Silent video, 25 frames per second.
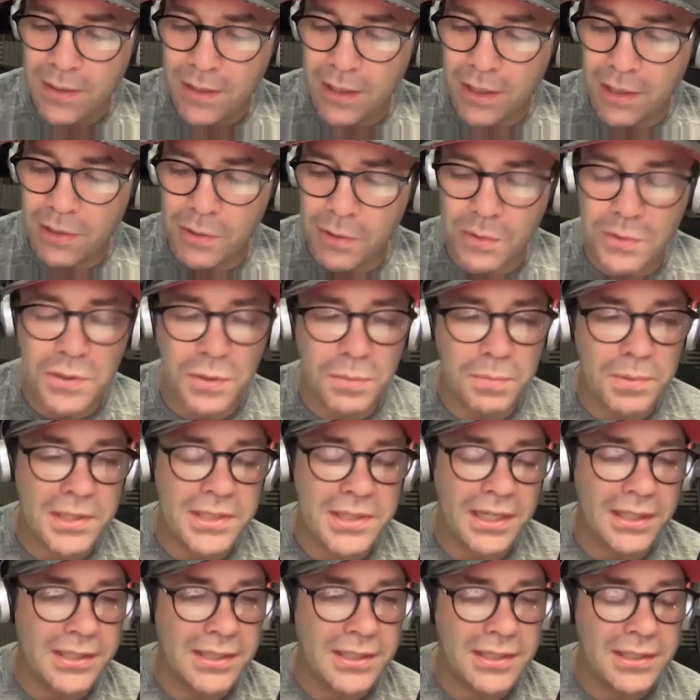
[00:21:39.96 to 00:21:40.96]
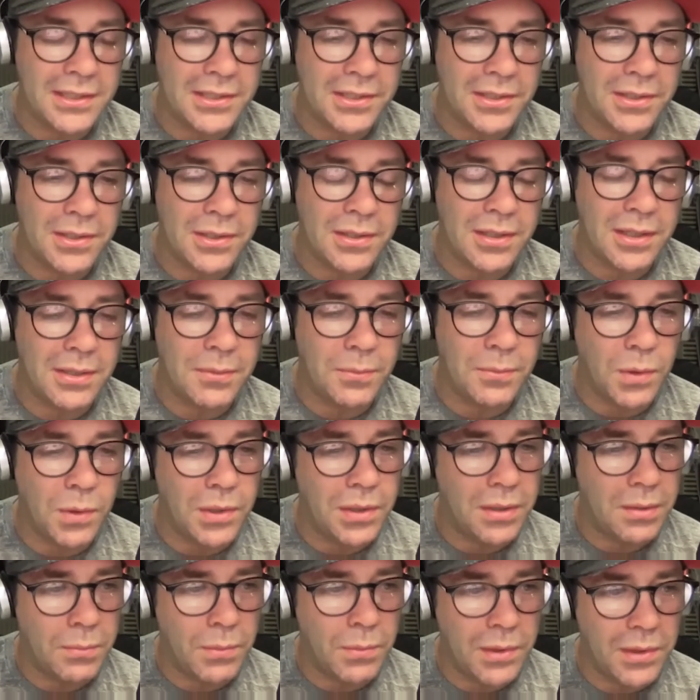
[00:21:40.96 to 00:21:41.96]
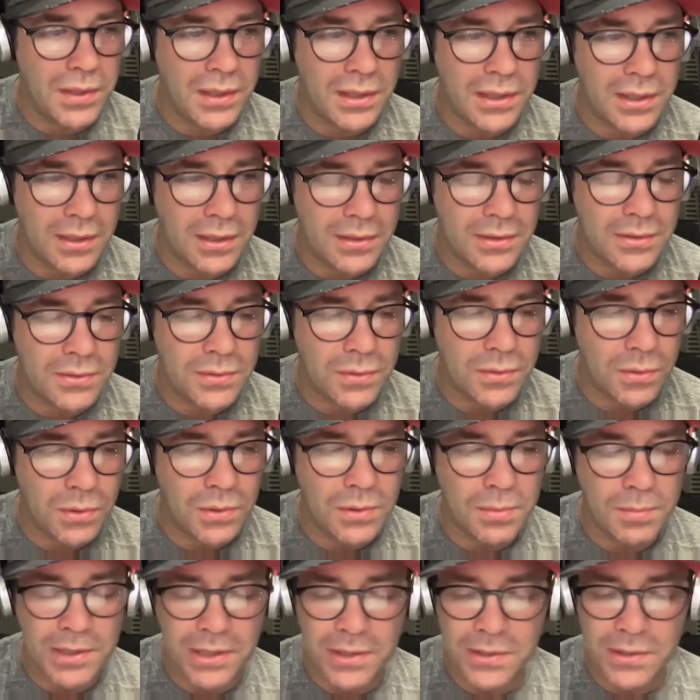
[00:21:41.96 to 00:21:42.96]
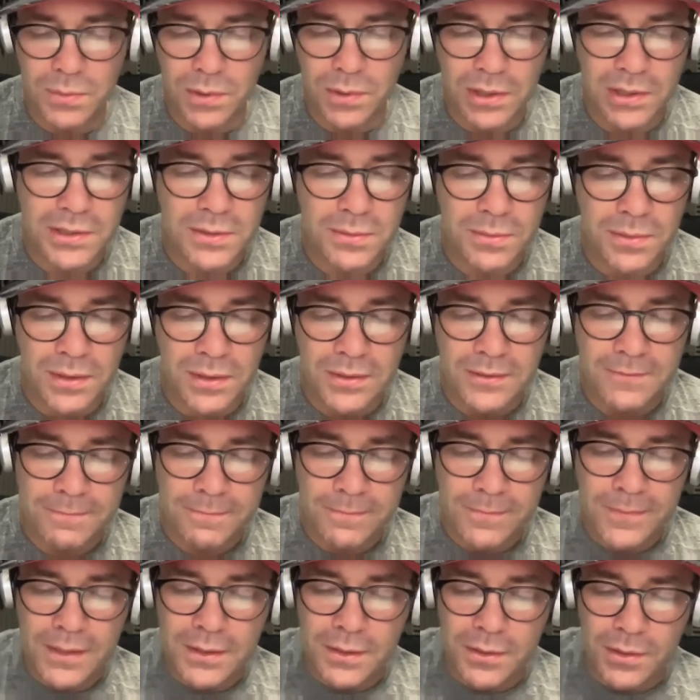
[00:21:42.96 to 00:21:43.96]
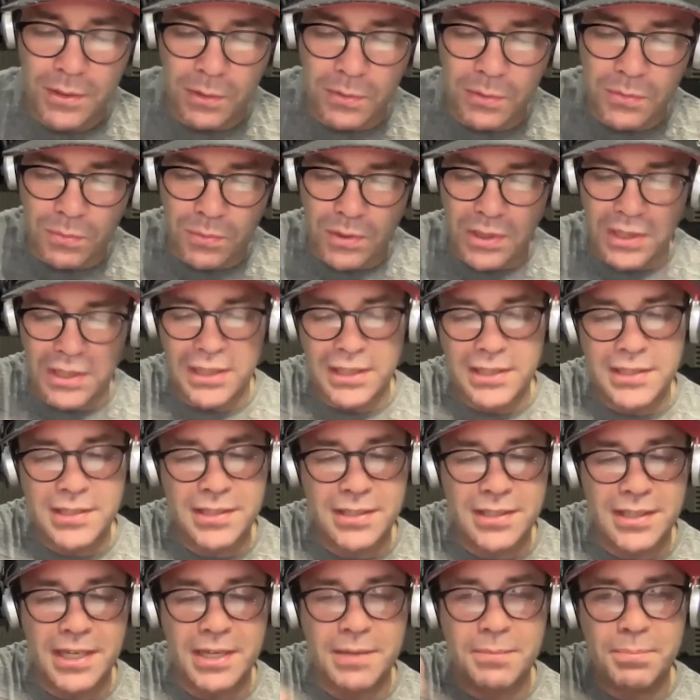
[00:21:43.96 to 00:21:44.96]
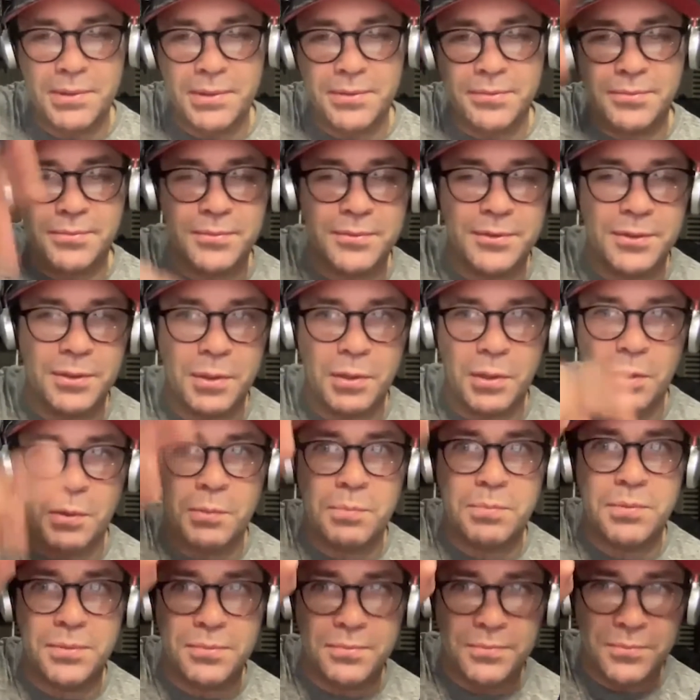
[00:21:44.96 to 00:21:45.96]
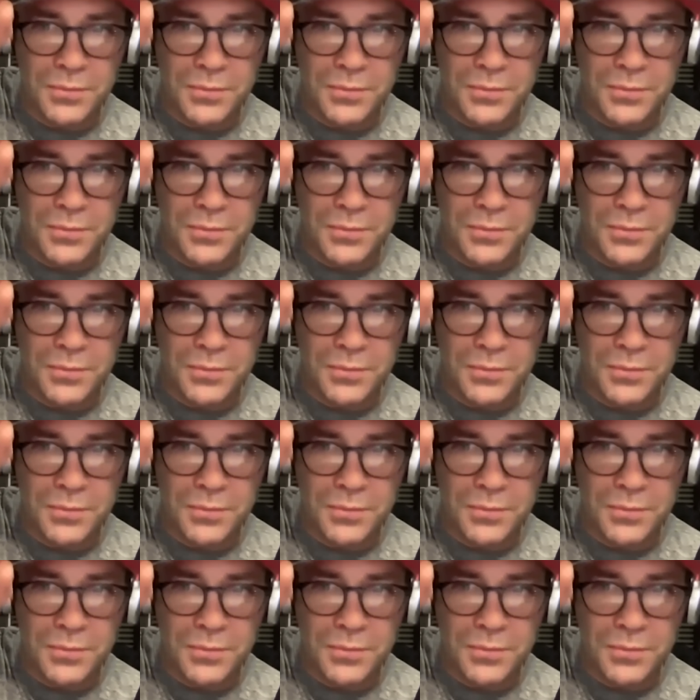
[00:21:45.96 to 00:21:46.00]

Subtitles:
And also protecting your, like, one thing that I talk about as well is those really steep up